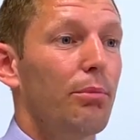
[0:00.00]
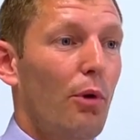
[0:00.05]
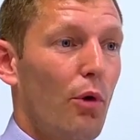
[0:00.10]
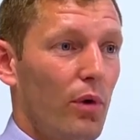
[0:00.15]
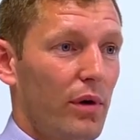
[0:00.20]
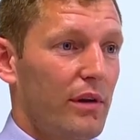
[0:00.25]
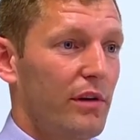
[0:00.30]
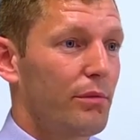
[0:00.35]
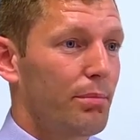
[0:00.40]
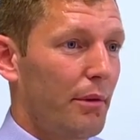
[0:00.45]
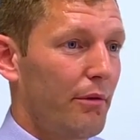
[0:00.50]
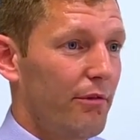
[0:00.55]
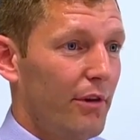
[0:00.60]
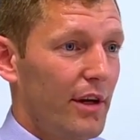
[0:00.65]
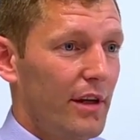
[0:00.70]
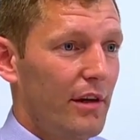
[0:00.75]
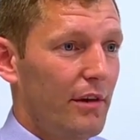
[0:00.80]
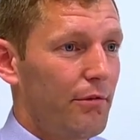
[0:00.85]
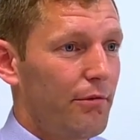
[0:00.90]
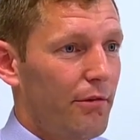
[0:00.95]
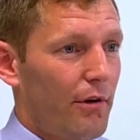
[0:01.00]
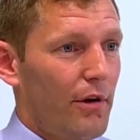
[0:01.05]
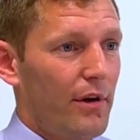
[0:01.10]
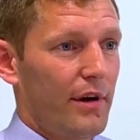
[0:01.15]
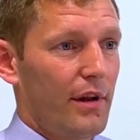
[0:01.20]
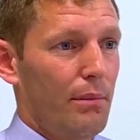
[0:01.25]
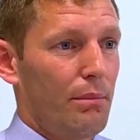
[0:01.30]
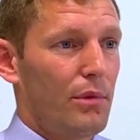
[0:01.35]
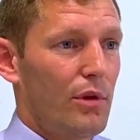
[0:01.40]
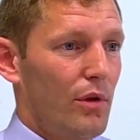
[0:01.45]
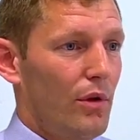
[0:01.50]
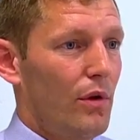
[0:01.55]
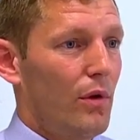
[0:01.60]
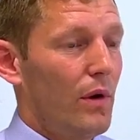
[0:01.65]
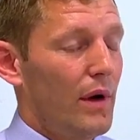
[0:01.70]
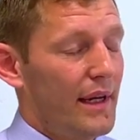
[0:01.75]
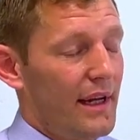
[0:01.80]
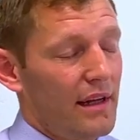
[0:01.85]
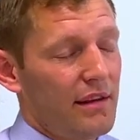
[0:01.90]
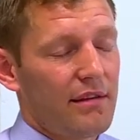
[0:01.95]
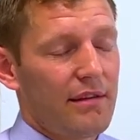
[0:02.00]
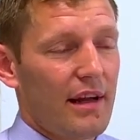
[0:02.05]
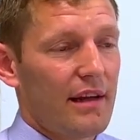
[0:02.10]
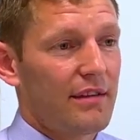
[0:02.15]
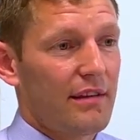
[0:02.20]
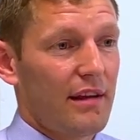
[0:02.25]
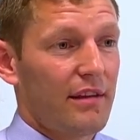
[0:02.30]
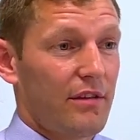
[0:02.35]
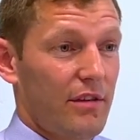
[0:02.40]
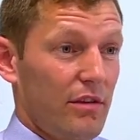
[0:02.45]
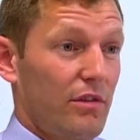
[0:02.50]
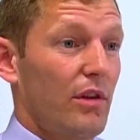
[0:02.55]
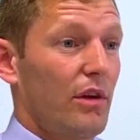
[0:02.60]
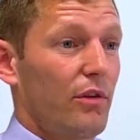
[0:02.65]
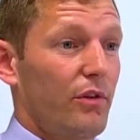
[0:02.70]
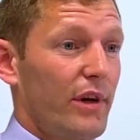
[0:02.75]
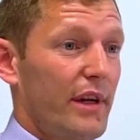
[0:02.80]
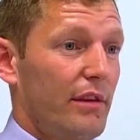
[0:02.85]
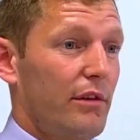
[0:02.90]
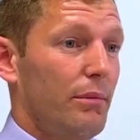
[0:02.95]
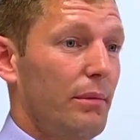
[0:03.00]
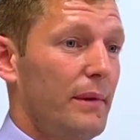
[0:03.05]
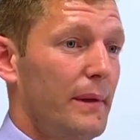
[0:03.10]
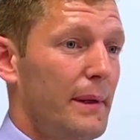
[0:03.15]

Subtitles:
The support is provided for them, and that's great.